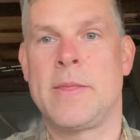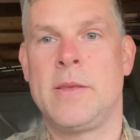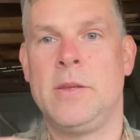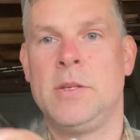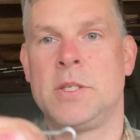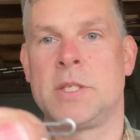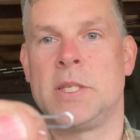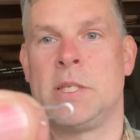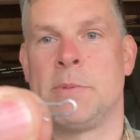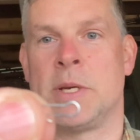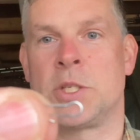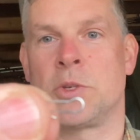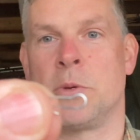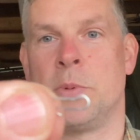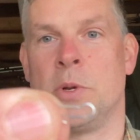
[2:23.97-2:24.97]
You just need to make
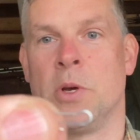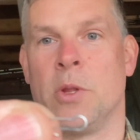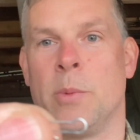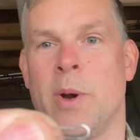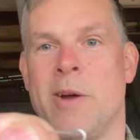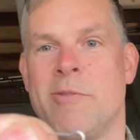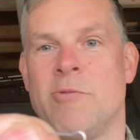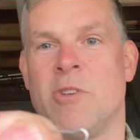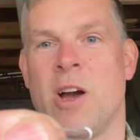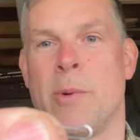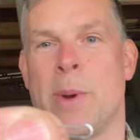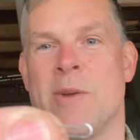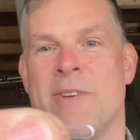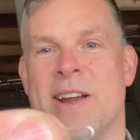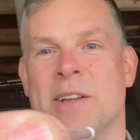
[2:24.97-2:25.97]
sure you put it on the right
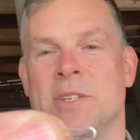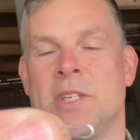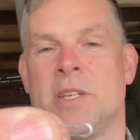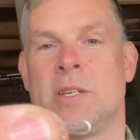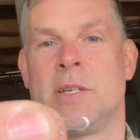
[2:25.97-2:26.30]
way round.